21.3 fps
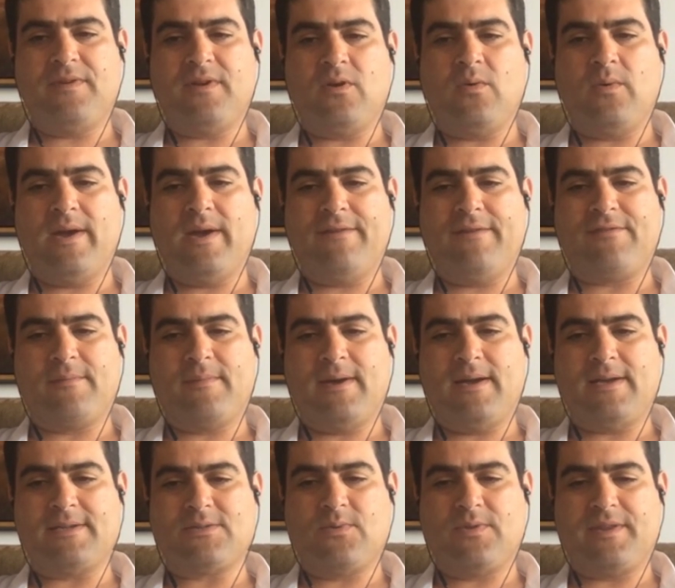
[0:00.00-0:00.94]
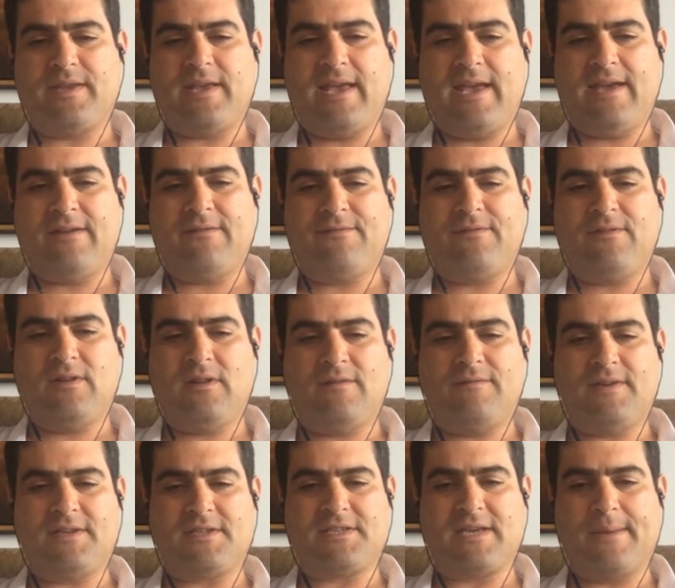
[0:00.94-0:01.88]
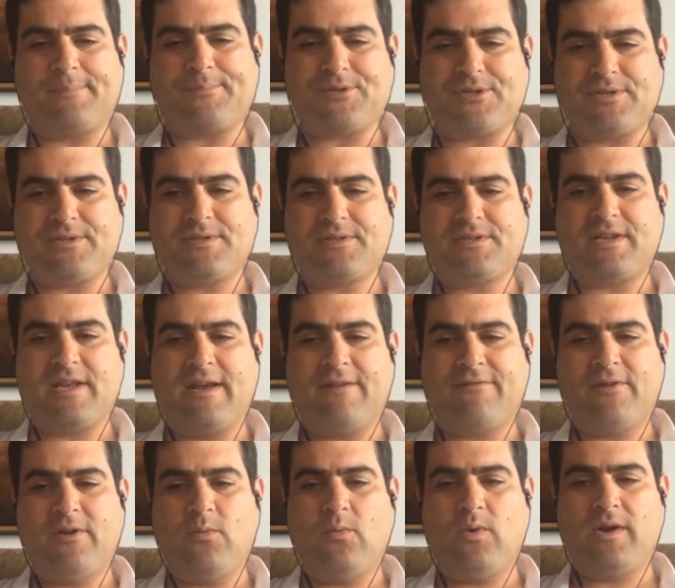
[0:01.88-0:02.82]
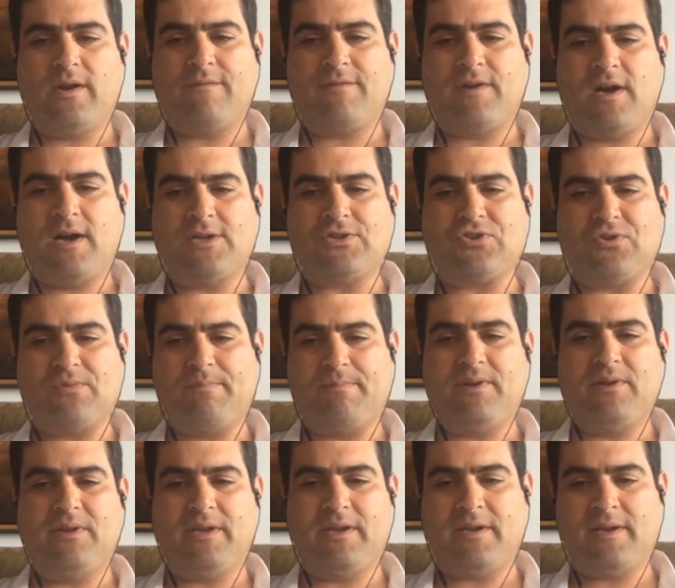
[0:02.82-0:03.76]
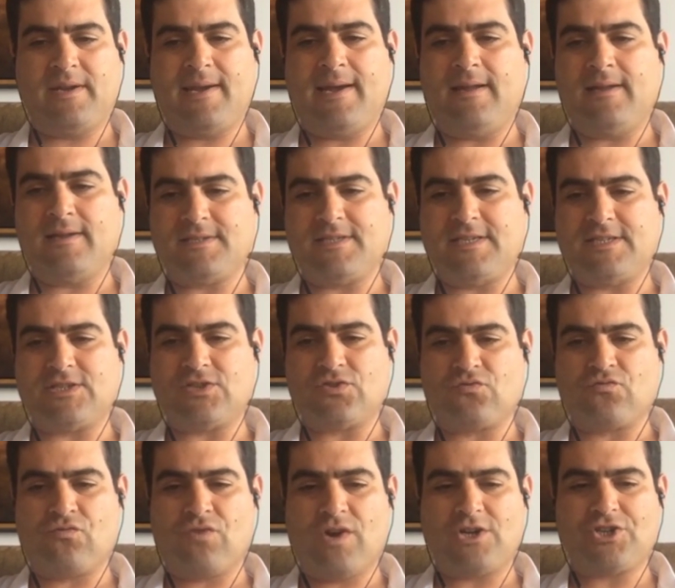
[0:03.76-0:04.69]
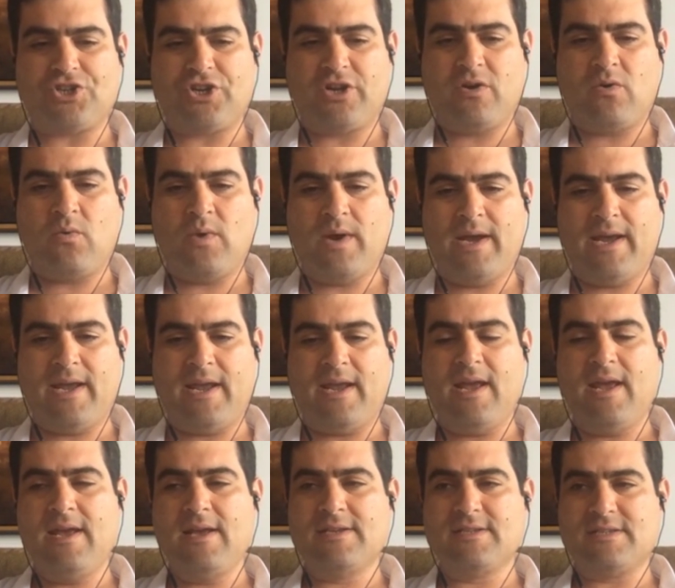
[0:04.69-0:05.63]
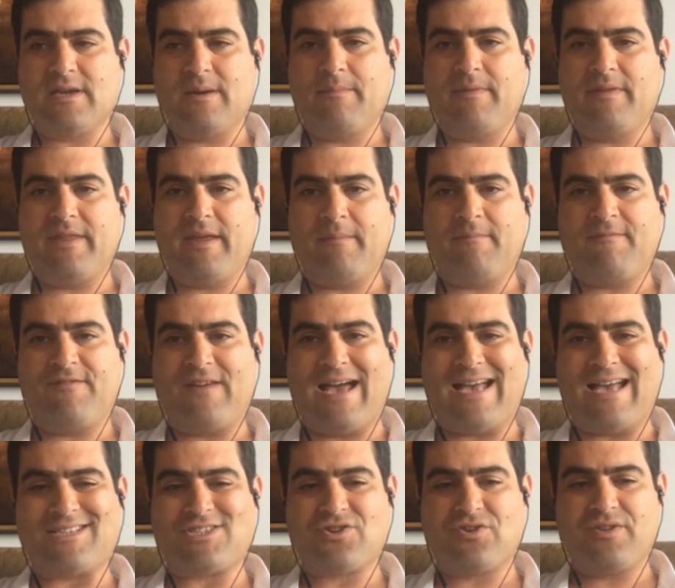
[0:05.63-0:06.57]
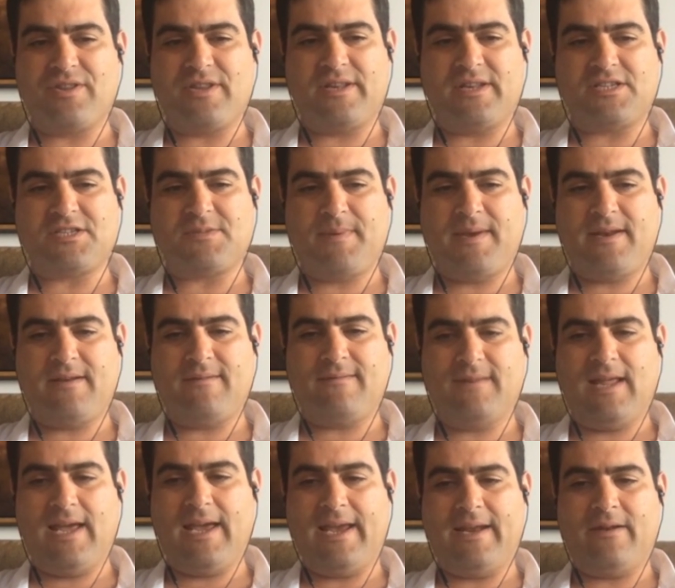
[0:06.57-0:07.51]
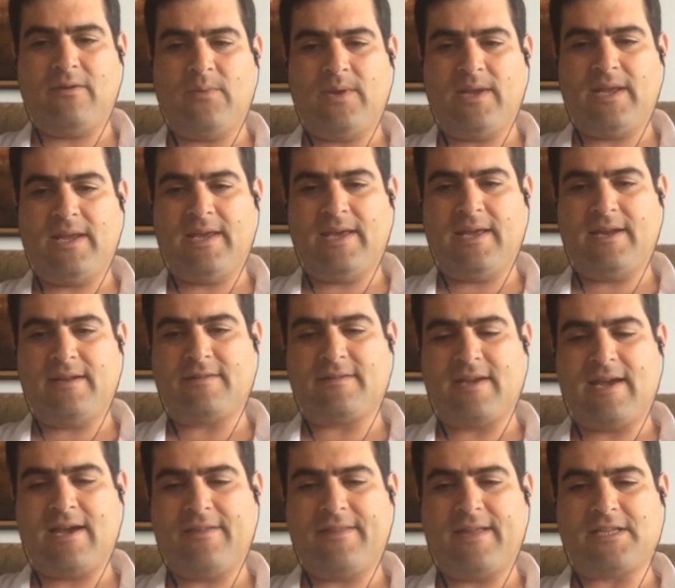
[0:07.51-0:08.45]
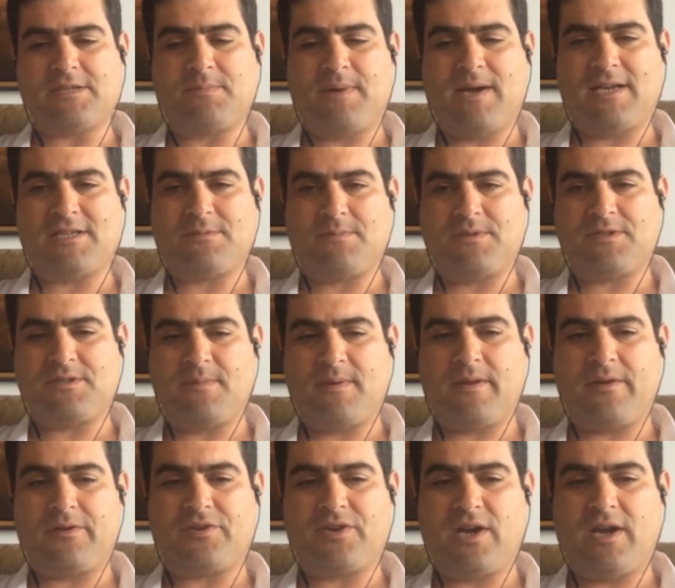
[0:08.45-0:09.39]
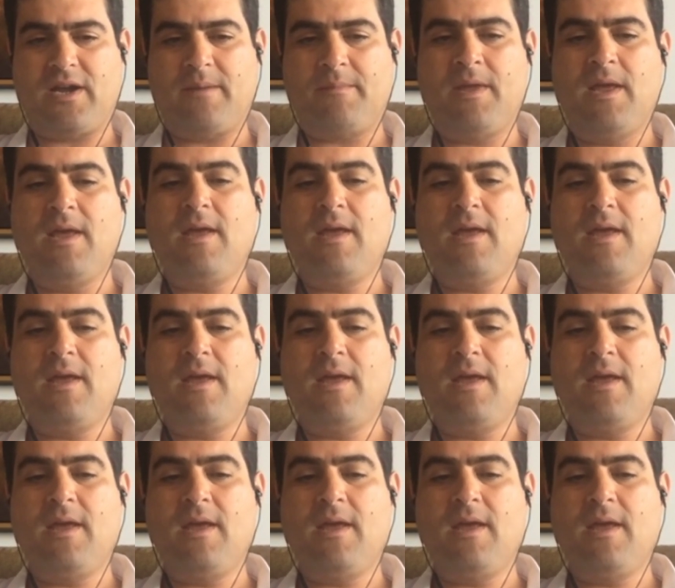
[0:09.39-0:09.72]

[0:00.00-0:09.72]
away from us with a handful of exceptions. Every one of 100 billion galaxies is rushing away, some of them faster than the speed of light. And we can get into how that's possible some other time.